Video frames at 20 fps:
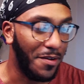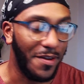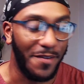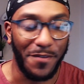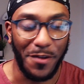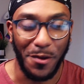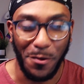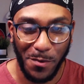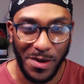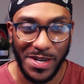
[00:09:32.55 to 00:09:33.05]
If
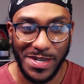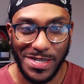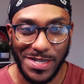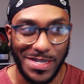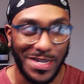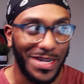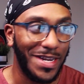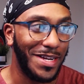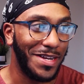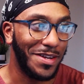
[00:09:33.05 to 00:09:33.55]
you want to
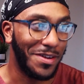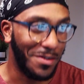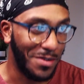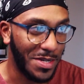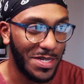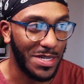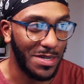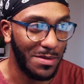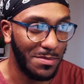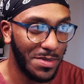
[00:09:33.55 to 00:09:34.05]
see it, go to
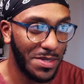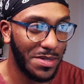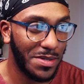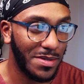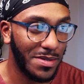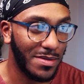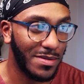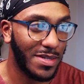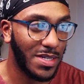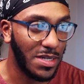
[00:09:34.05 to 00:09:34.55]

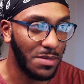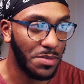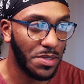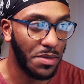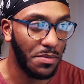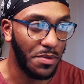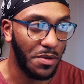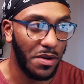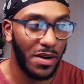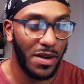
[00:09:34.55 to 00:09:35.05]

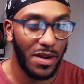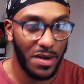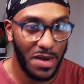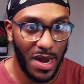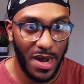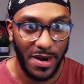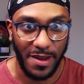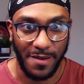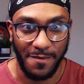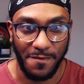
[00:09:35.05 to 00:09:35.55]

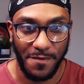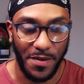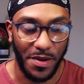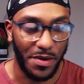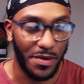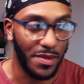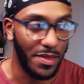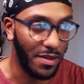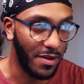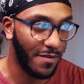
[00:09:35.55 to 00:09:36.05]
simscommunity.info
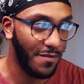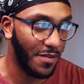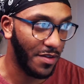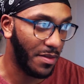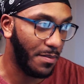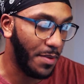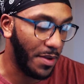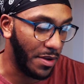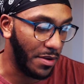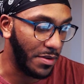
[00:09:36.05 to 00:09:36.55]
and look for the
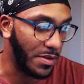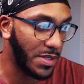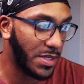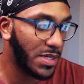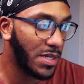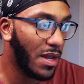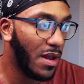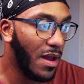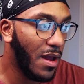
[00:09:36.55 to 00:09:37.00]
posts.